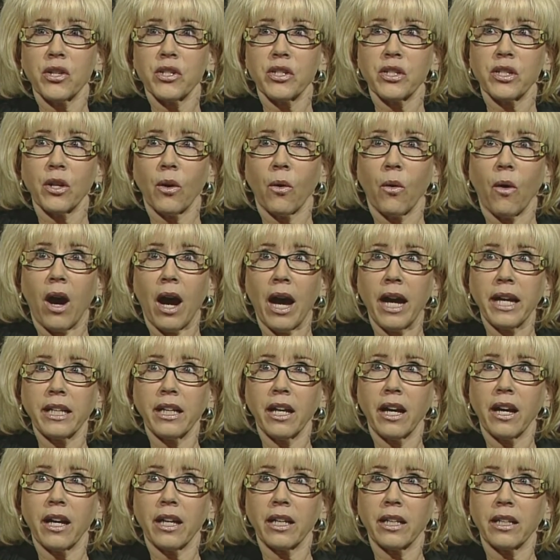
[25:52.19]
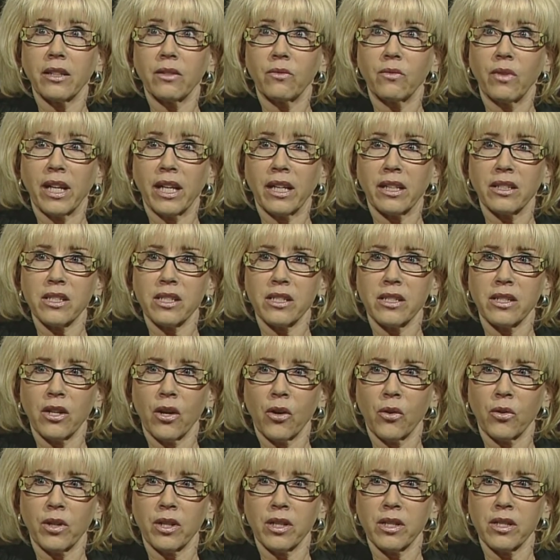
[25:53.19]
So I got advance
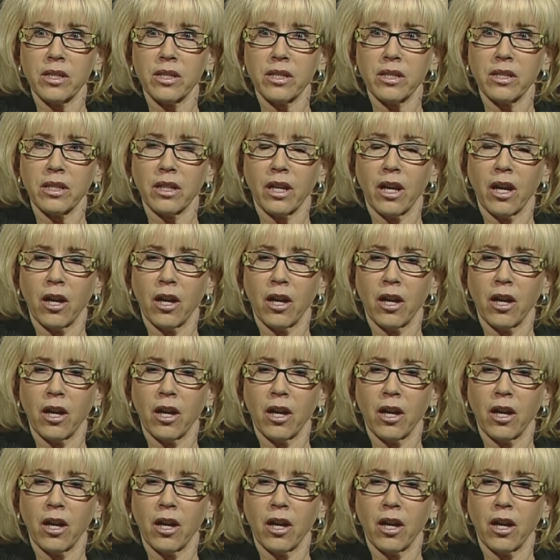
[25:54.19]
notice.